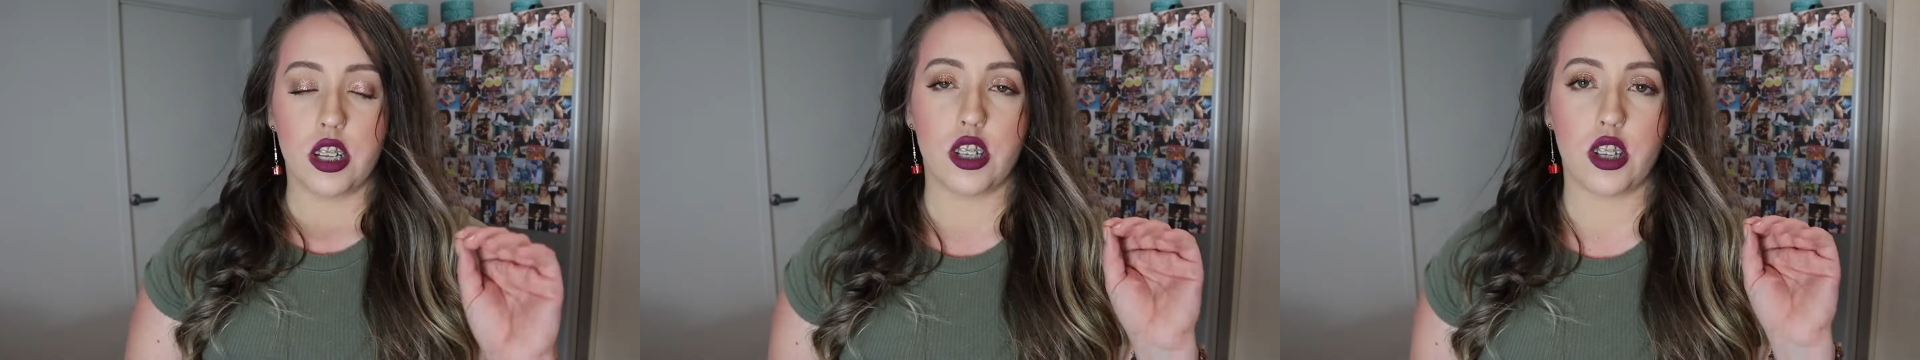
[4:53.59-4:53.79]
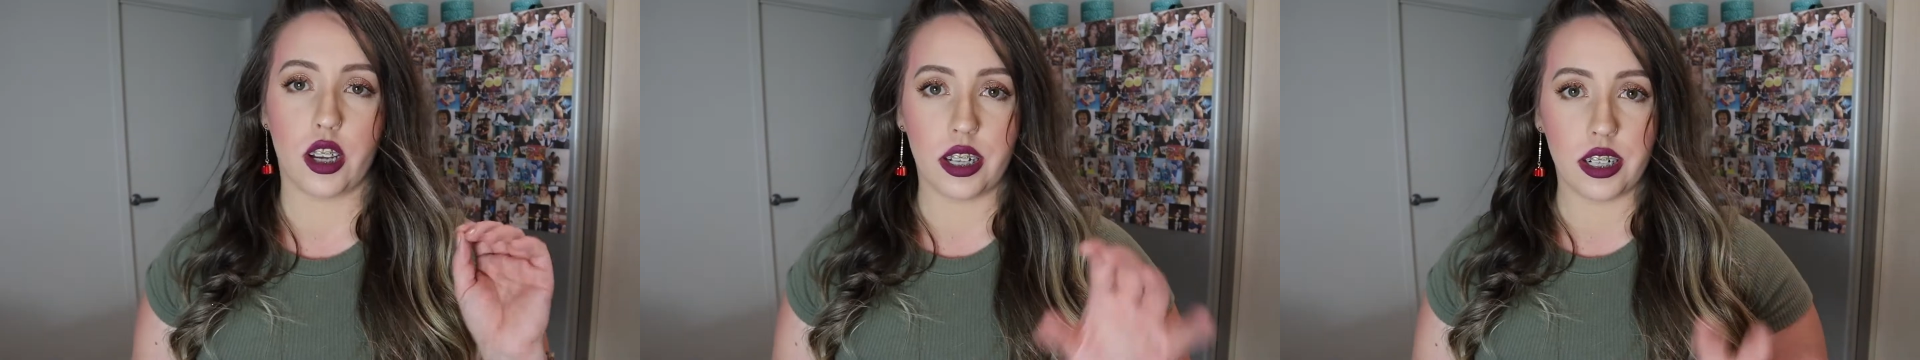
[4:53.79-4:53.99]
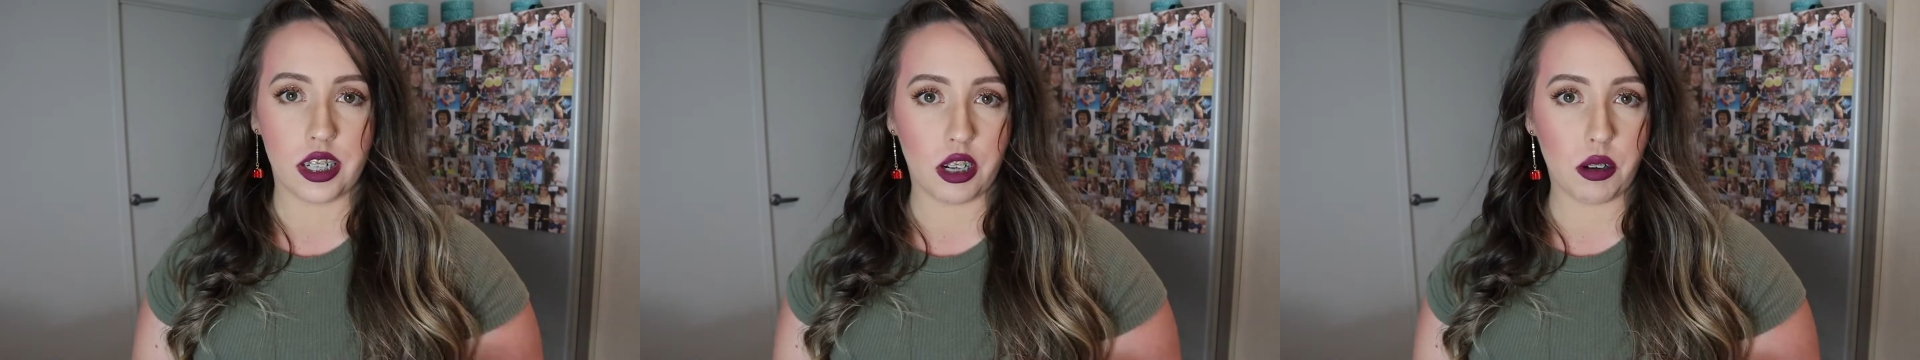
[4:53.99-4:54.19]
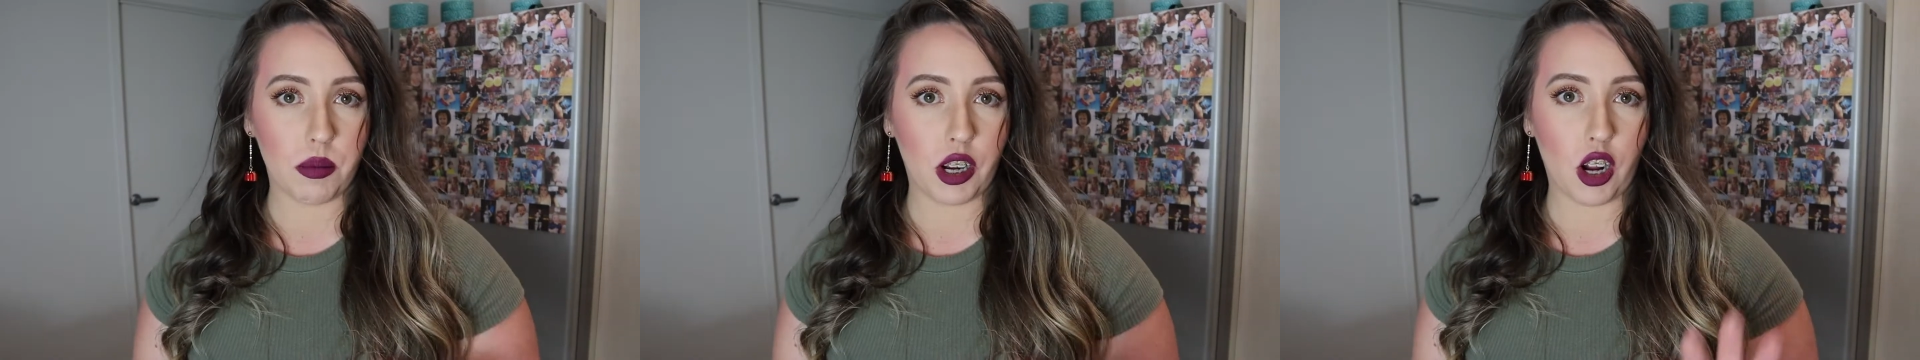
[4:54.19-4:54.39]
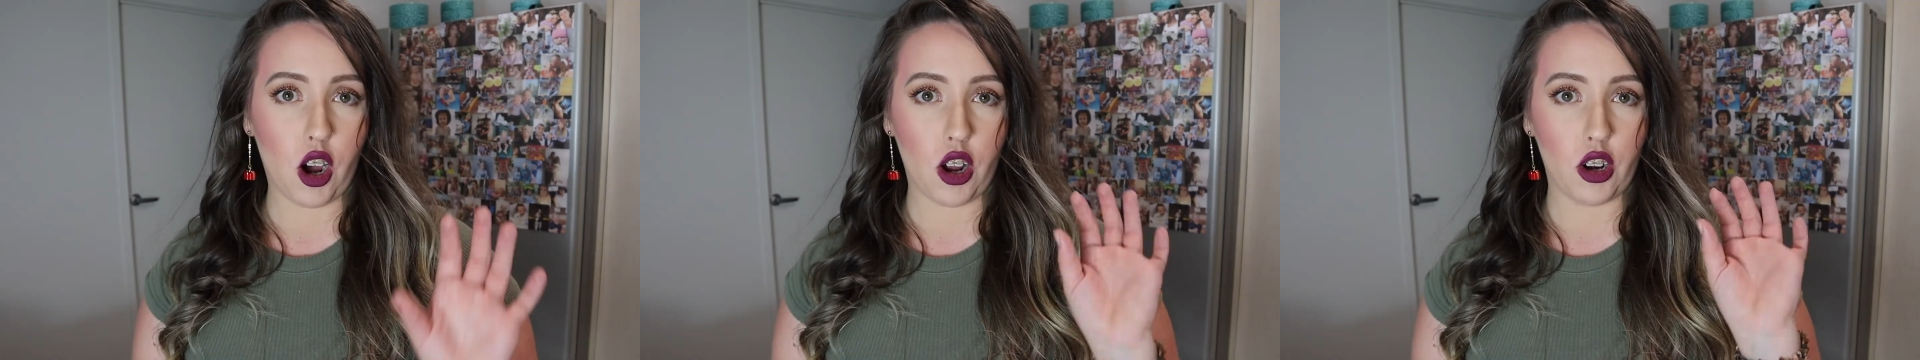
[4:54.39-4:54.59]
So
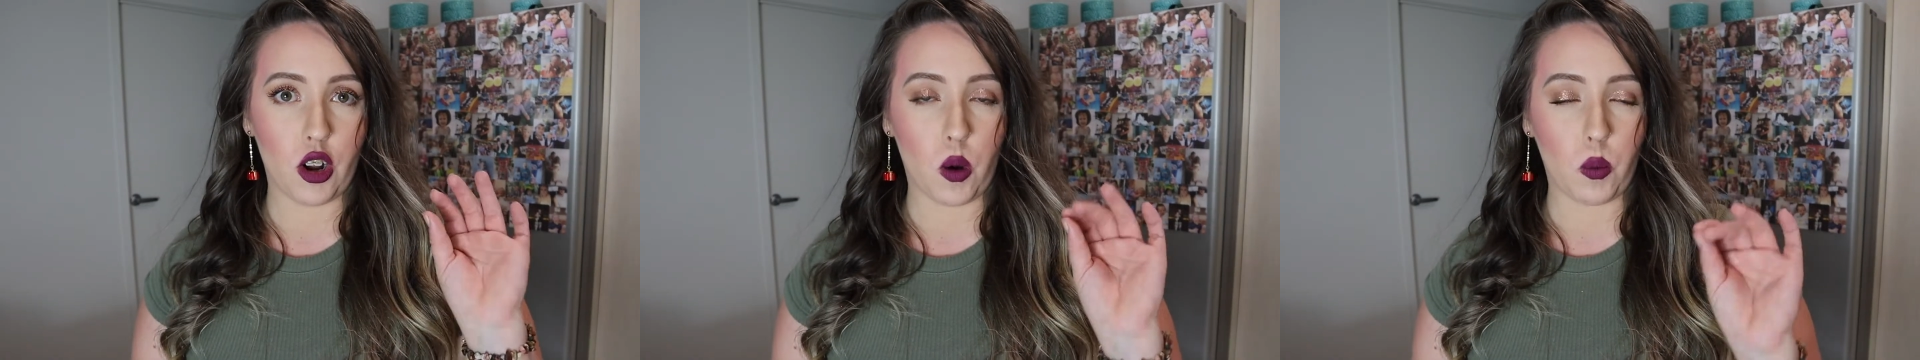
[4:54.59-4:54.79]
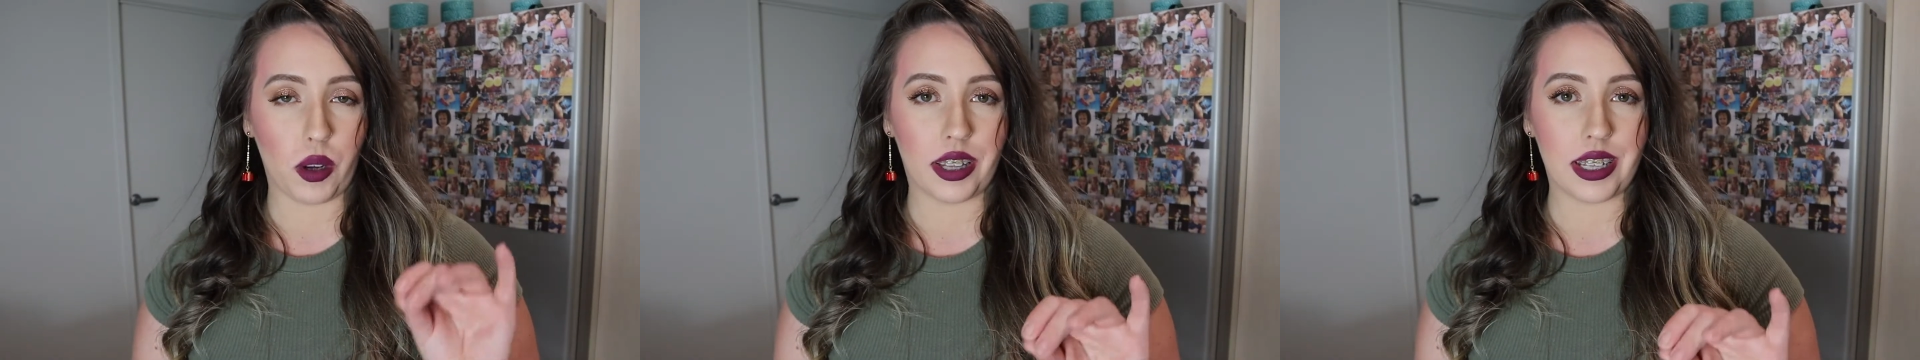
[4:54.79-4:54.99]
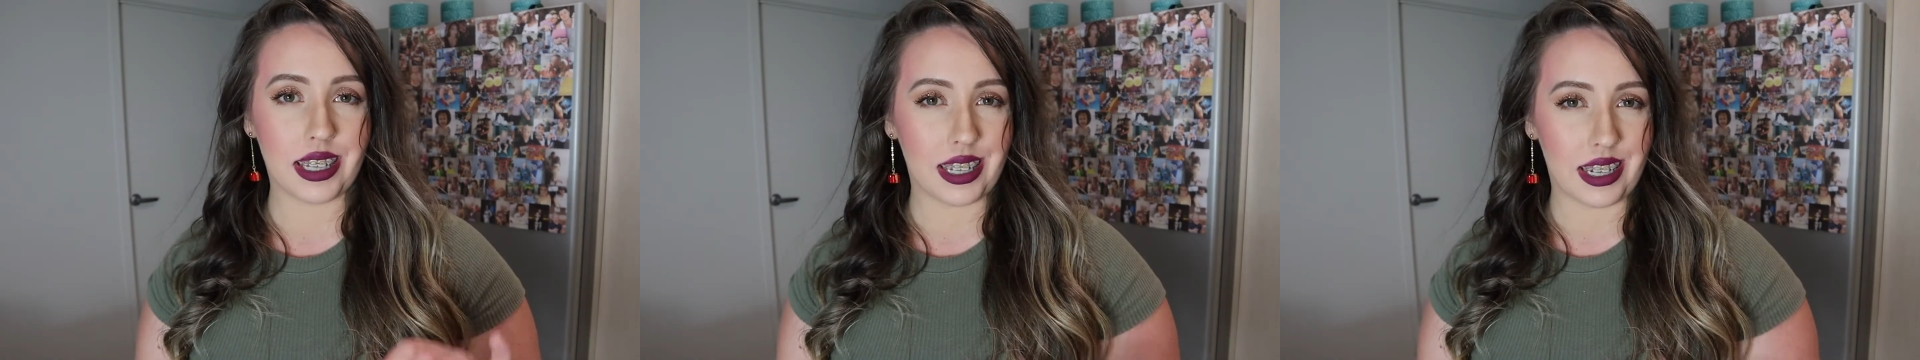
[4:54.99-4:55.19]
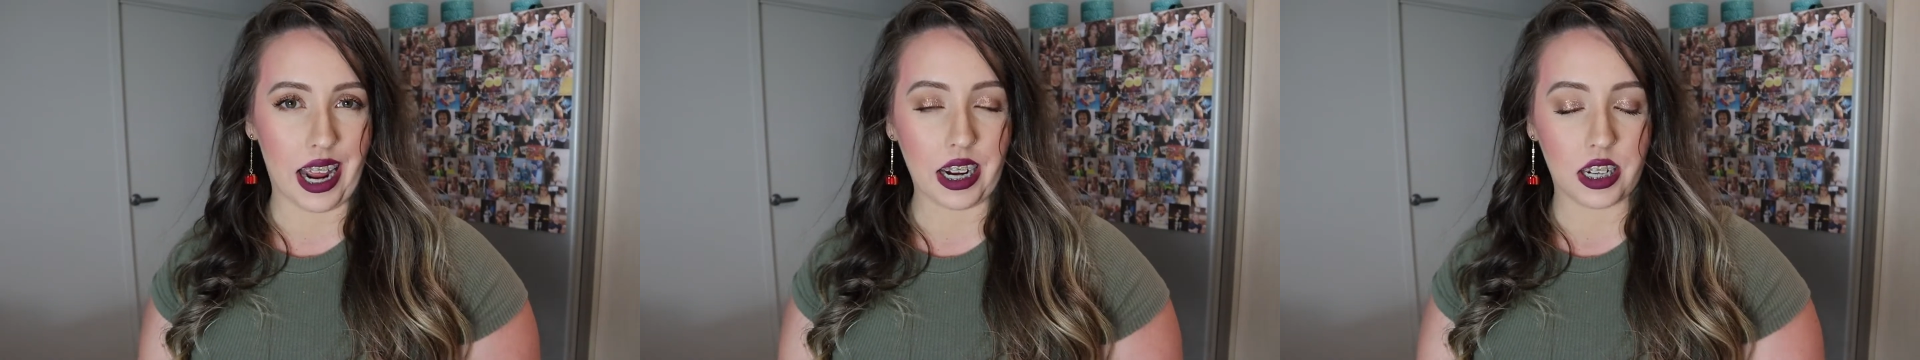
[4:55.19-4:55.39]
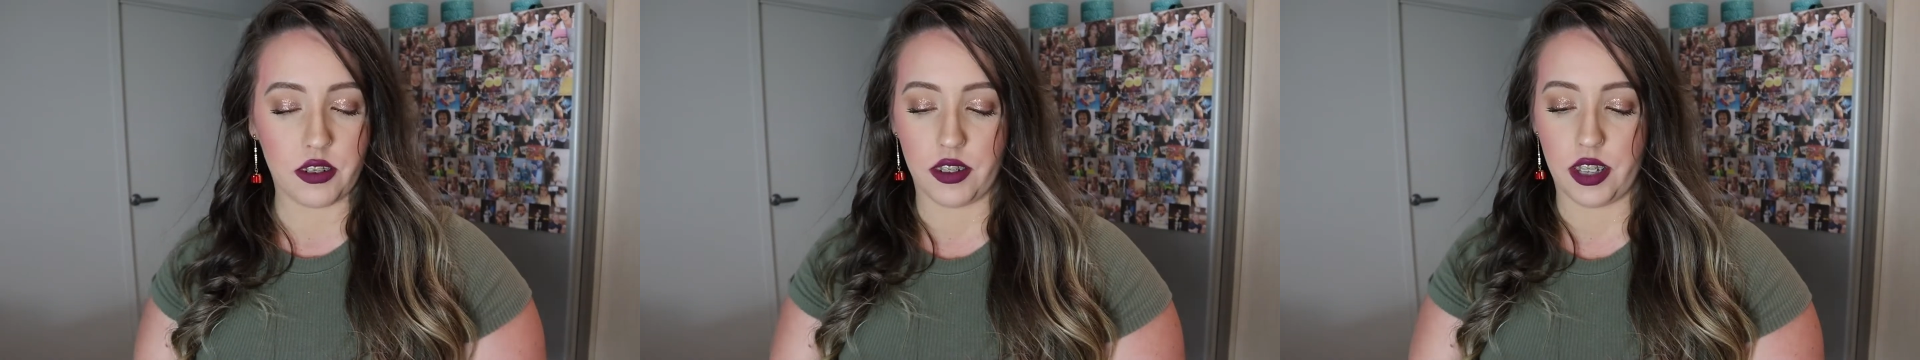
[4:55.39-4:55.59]
continuing on with
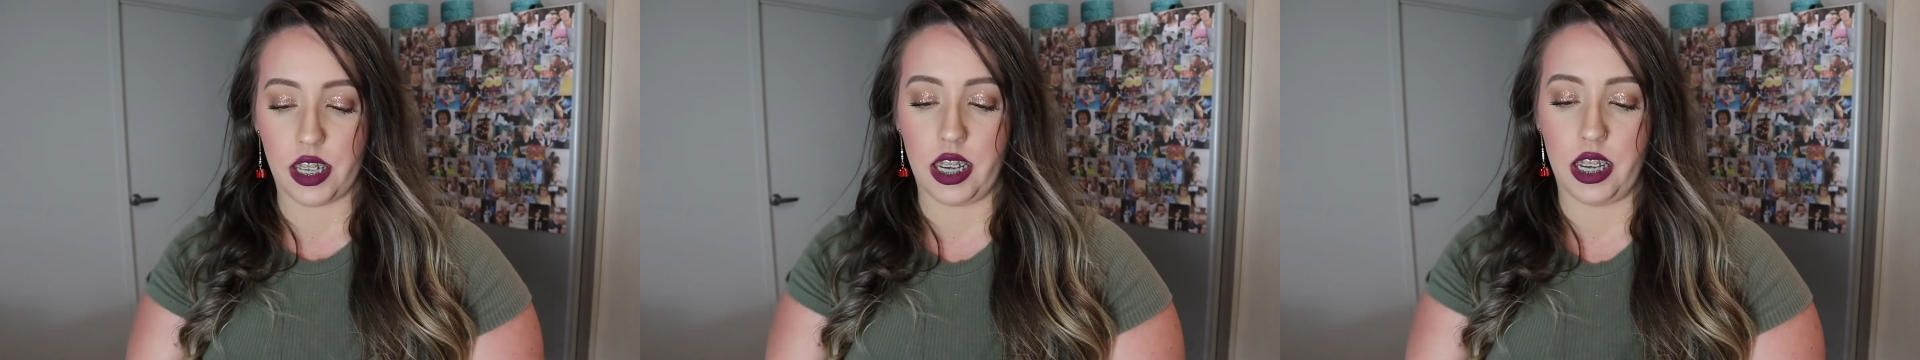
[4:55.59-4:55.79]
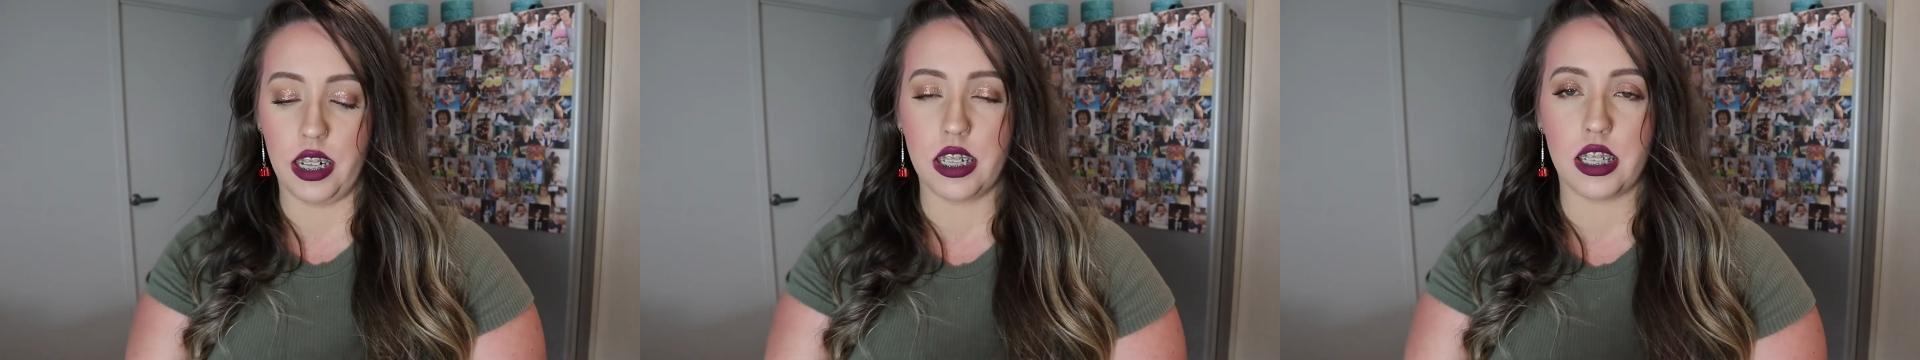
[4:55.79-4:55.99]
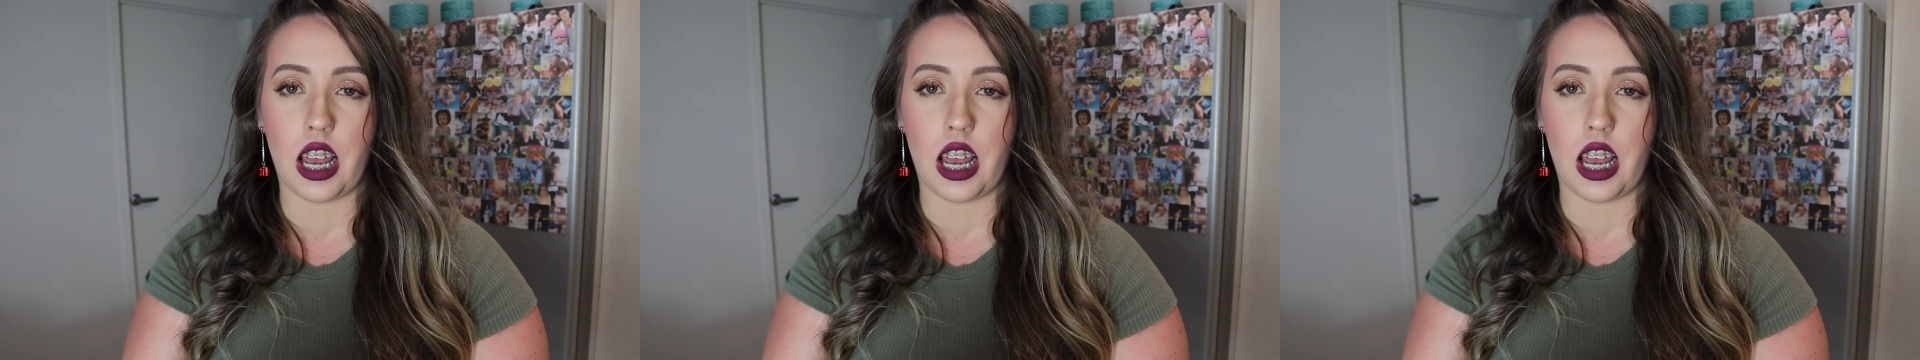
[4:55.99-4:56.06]
snacks for the kids,